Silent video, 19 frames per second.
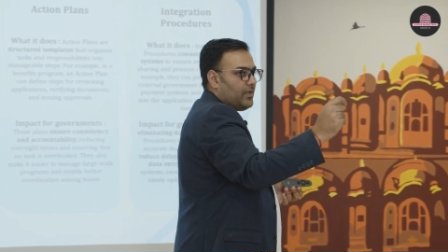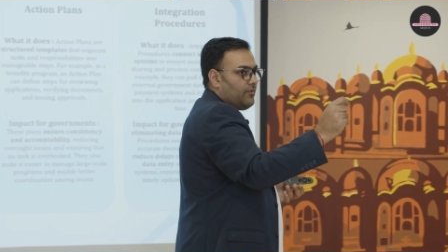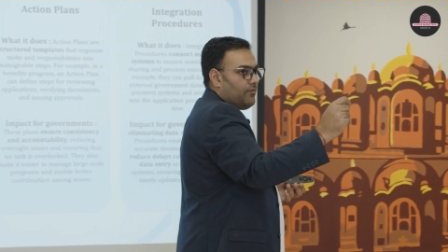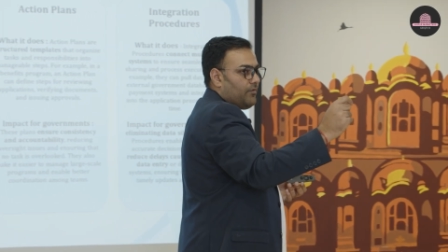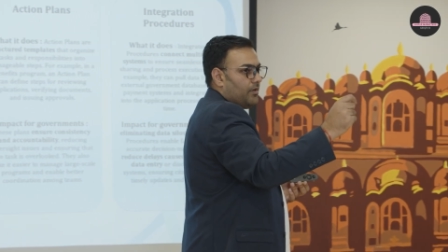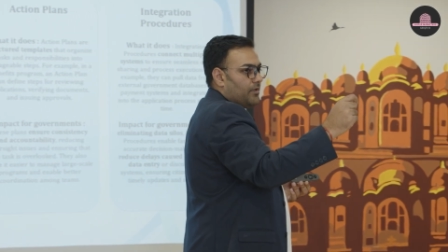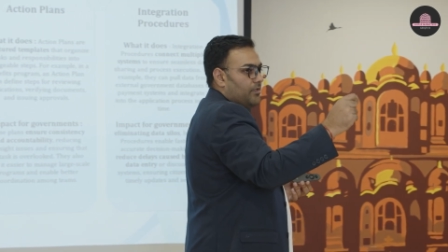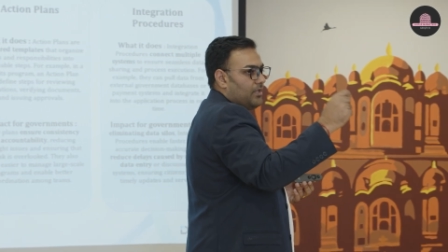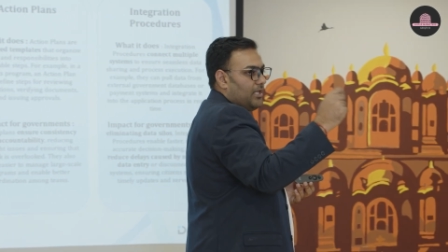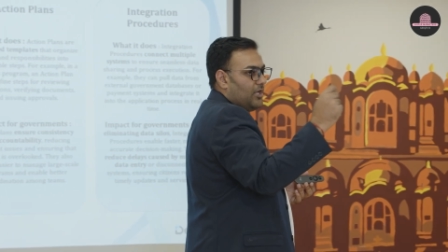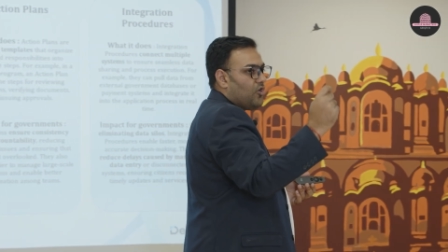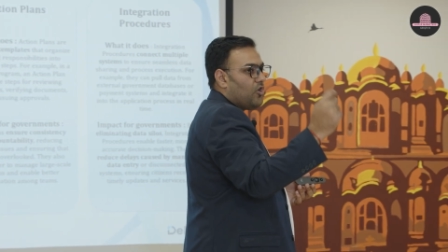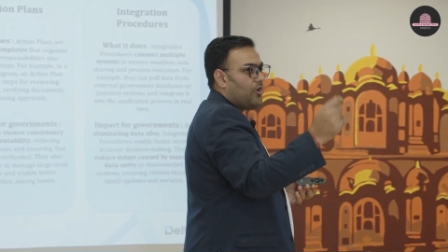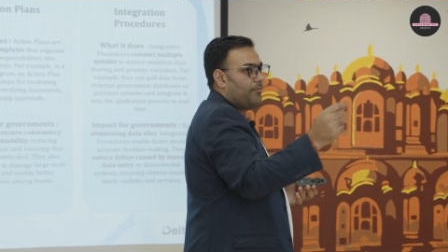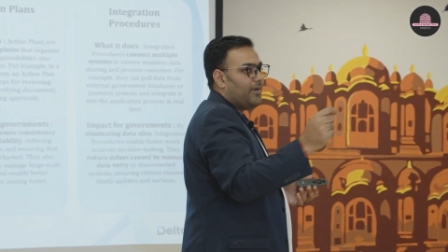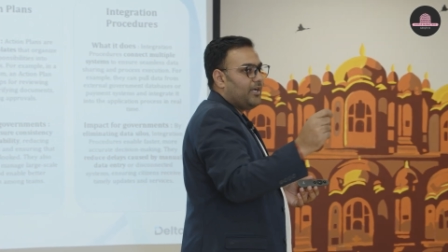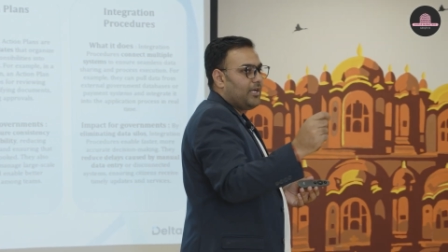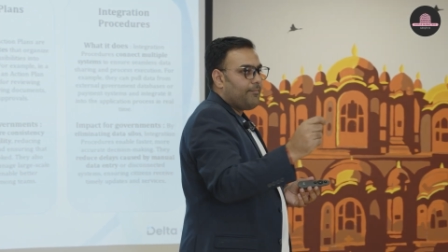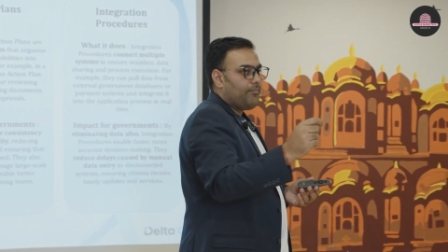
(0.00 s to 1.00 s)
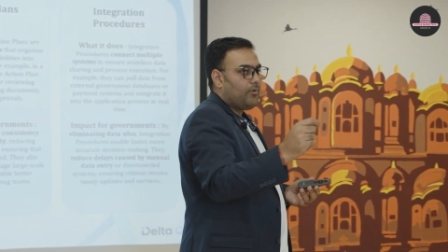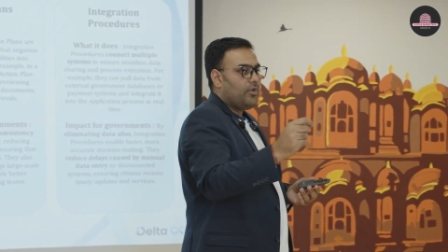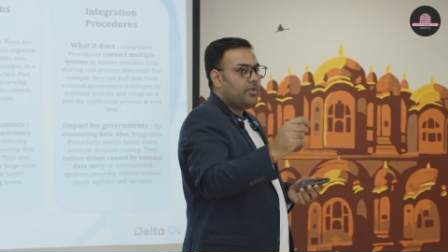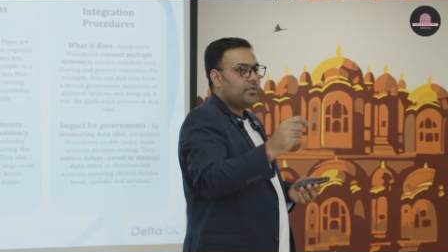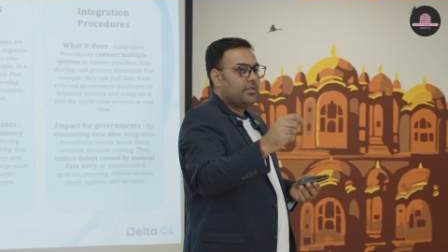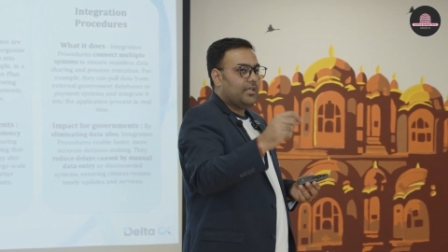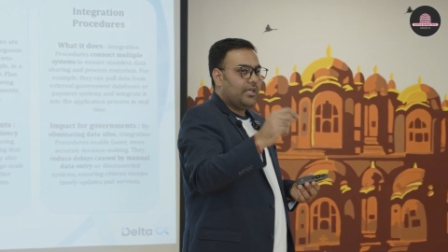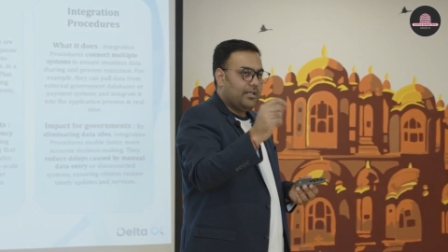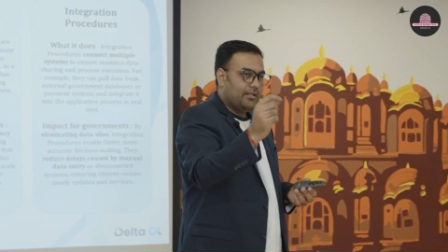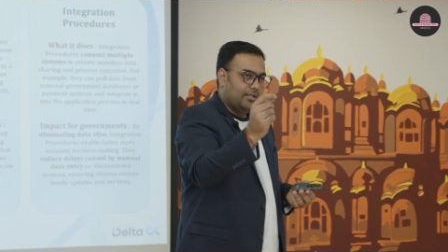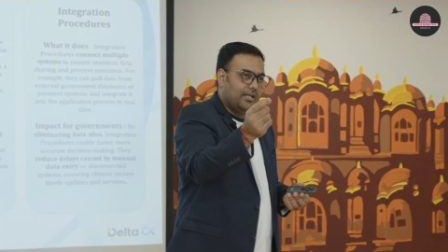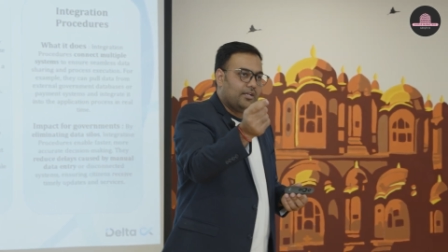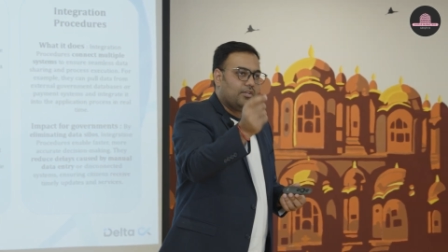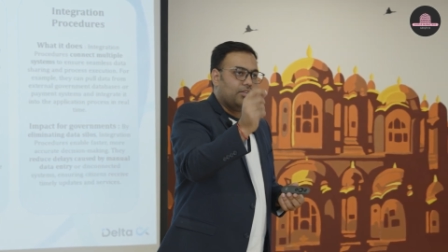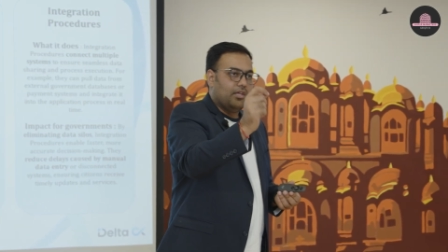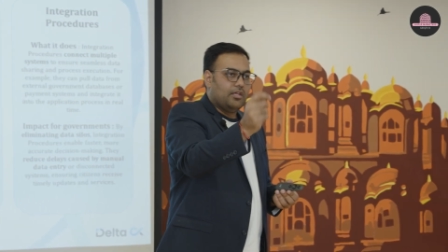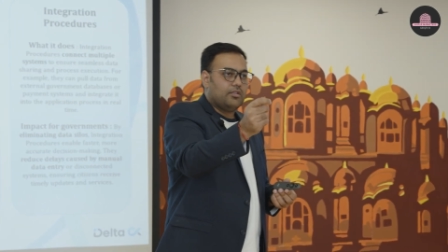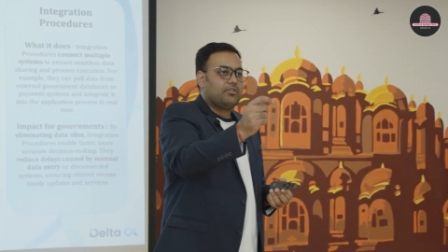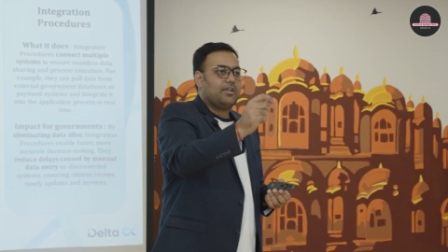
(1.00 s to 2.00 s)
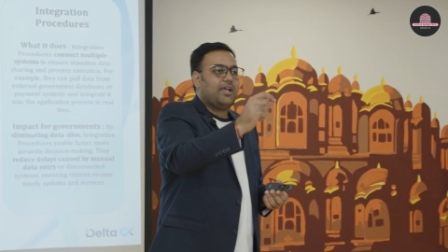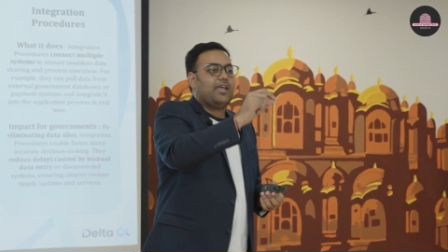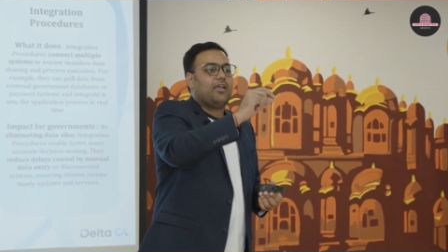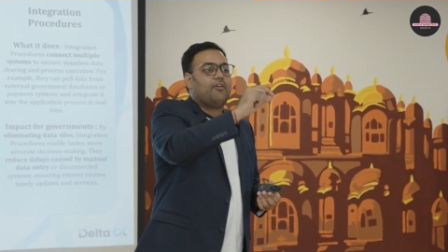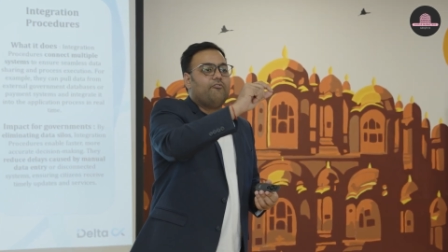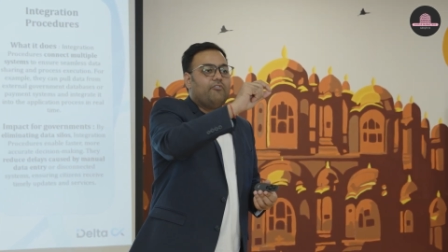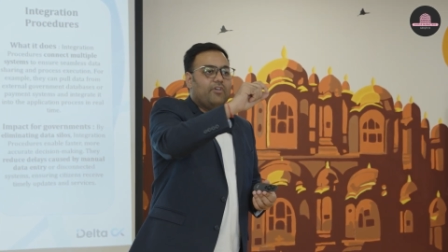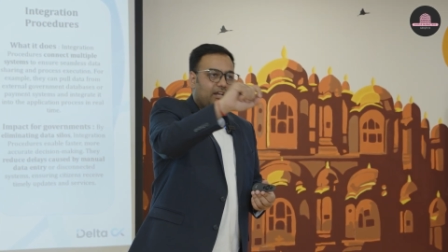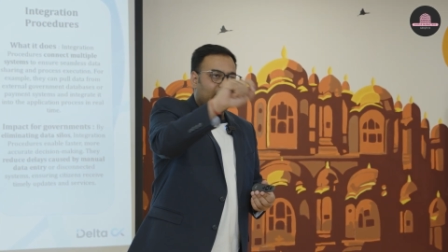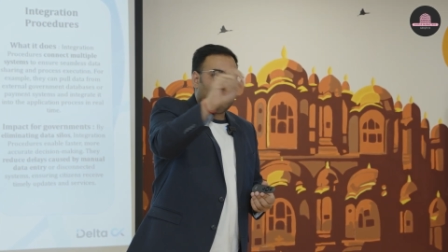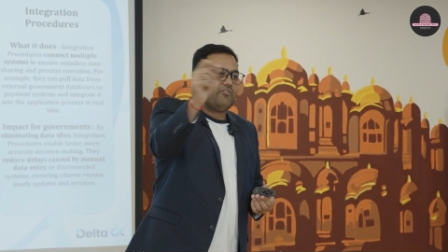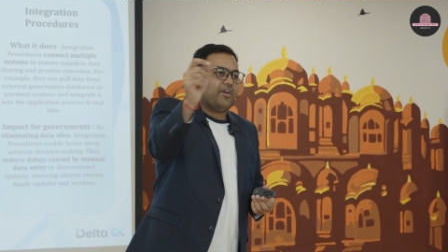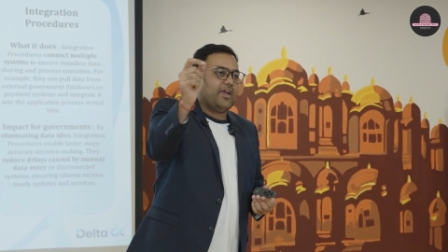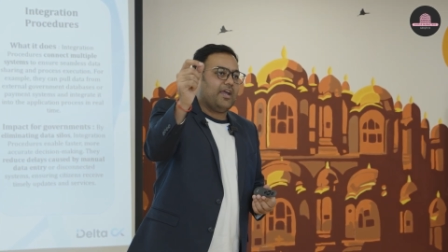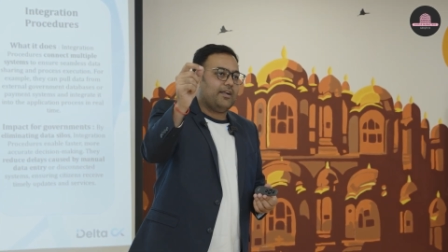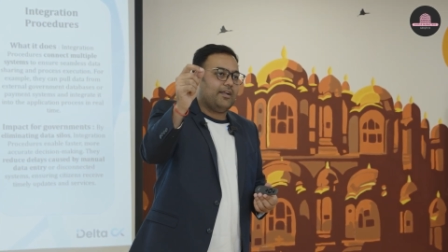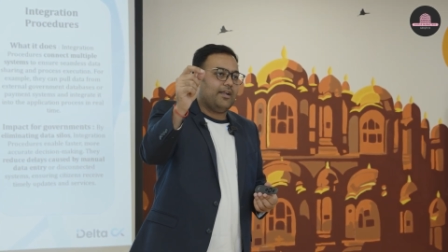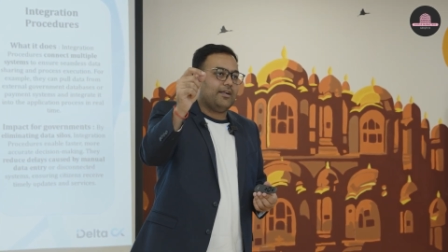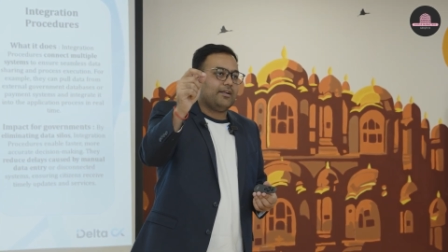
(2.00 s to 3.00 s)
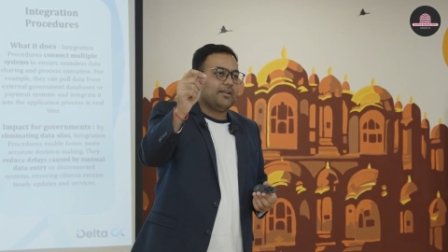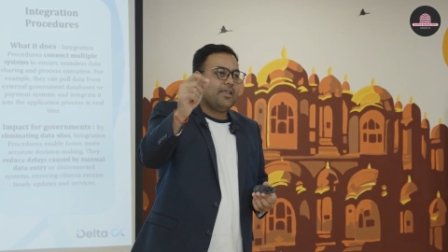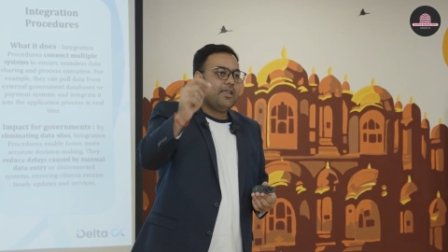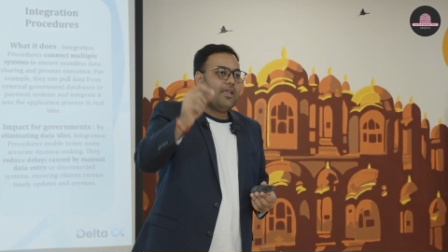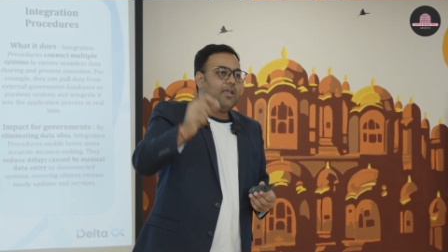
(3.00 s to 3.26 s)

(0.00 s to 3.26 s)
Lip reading: once the government employee says that yes, I have verified it,